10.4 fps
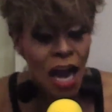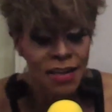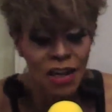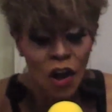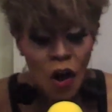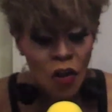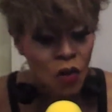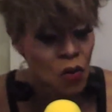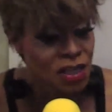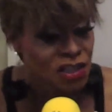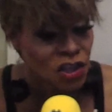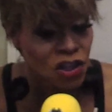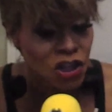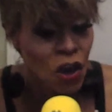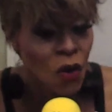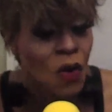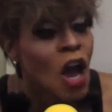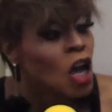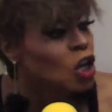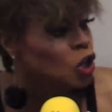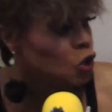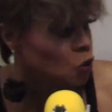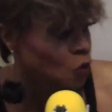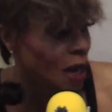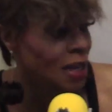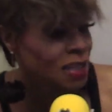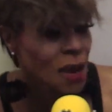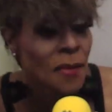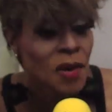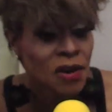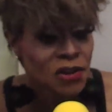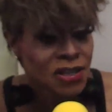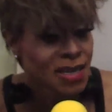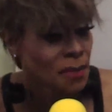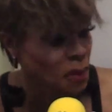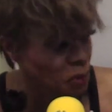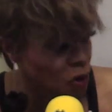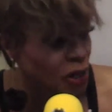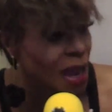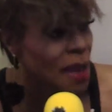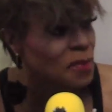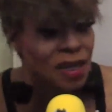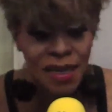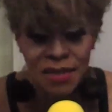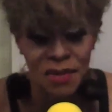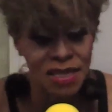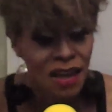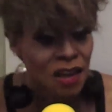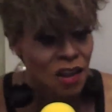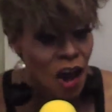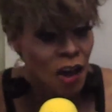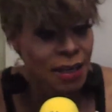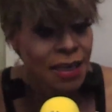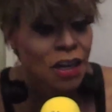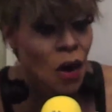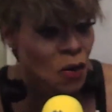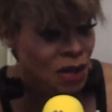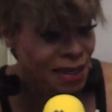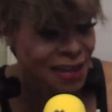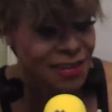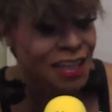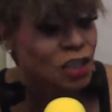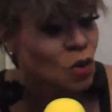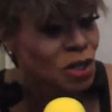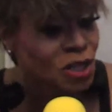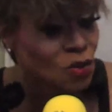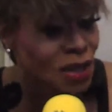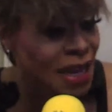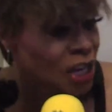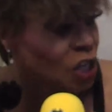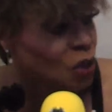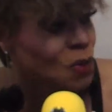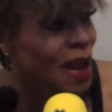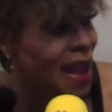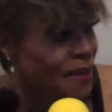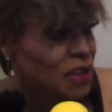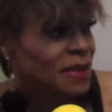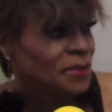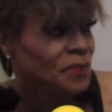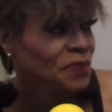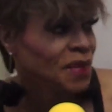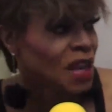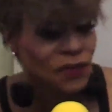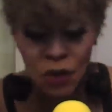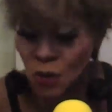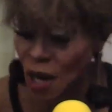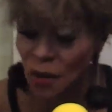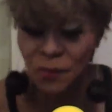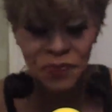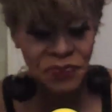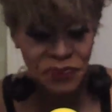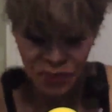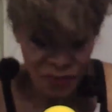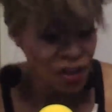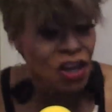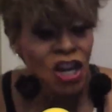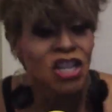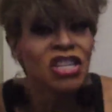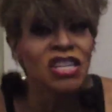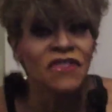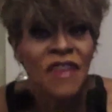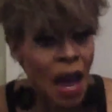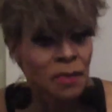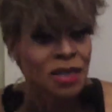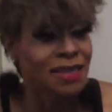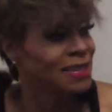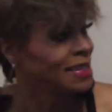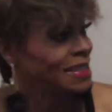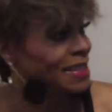I tell all the queens in the show, you guys better step up your game, because Miss Kalani Coconuts is going to let you have it. If you don't, she's fabulous.